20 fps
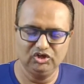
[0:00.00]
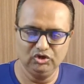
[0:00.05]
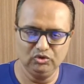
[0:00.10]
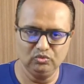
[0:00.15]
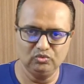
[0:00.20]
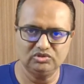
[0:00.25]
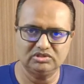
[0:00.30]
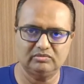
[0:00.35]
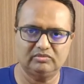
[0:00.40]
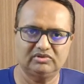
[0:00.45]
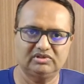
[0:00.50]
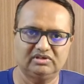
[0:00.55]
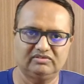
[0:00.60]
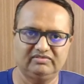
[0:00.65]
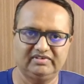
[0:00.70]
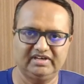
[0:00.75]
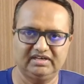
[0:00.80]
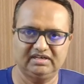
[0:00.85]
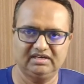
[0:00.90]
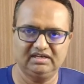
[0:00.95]
huge amount
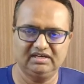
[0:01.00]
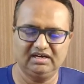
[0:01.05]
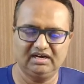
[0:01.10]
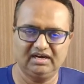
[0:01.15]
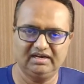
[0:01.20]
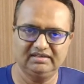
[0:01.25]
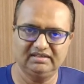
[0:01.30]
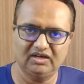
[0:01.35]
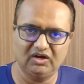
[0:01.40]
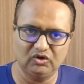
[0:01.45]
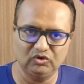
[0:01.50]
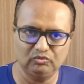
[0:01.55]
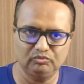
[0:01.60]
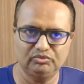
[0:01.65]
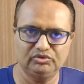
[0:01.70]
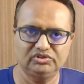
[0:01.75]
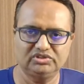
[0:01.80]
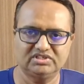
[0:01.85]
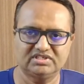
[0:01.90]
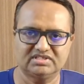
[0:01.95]
of data and the
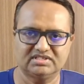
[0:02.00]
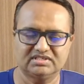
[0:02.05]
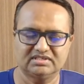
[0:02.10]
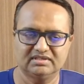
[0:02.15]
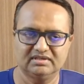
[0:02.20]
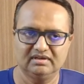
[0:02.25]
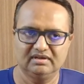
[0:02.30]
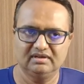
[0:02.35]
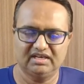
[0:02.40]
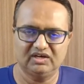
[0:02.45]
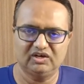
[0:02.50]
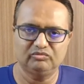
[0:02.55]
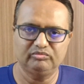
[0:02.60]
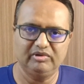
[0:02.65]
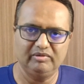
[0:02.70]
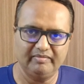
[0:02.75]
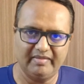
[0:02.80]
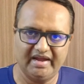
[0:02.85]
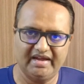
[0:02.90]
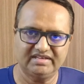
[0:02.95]
outputs
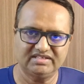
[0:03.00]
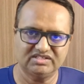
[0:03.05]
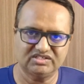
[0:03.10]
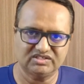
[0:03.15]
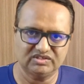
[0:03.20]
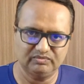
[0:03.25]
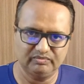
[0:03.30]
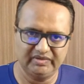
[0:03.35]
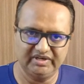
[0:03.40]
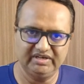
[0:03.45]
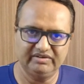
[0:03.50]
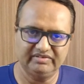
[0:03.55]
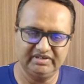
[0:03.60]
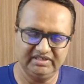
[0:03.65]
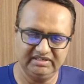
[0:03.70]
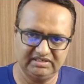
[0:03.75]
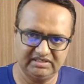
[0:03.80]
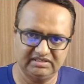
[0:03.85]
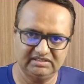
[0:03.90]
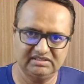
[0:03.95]
cannot be matched by our
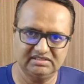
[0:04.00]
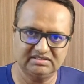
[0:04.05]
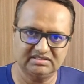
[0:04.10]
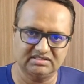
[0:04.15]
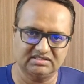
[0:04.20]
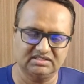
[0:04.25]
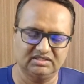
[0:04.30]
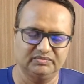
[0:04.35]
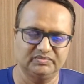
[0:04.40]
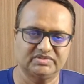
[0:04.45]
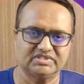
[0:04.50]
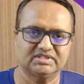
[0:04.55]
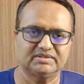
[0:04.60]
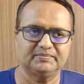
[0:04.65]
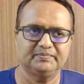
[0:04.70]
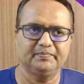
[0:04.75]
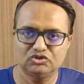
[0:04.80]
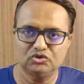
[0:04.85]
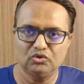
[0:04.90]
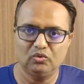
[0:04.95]
internal
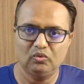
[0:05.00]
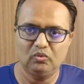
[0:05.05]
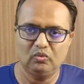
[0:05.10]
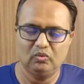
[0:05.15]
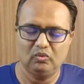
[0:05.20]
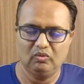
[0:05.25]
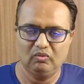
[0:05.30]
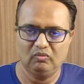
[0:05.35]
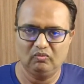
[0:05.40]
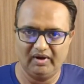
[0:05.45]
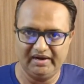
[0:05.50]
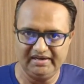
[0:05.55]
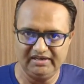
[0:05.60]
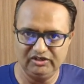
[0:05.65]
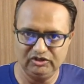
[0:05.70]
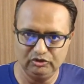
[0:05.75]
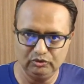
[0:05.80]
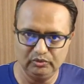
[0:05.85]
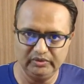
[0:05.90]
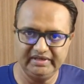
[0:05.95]
systems. So
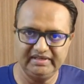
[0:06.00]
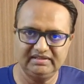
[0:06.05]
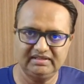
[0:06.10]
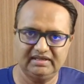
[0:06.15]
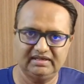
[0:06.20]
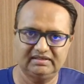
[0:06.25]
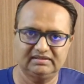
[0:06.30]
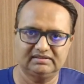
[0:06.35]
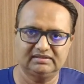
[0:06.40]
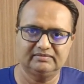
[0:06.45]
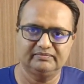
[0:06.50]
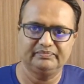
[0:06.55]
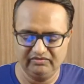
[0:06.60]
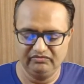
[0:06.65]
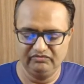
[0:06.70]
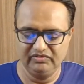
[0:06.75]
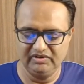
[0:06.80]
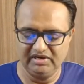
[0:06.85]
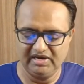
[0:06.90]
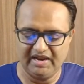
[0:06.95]
while doing that,
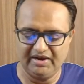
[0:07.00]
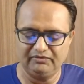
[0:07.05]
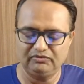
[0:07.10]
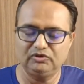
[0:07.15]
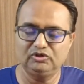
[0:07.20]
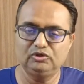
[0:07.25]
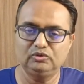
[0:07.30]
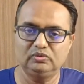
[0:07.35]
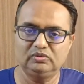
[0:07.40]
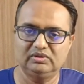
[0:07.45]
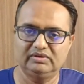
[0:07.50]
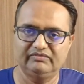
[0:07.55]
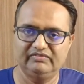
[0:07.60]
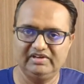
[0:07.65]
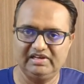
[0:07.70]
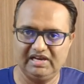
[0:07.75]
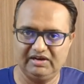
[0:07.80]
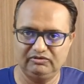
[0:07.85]
we'll have to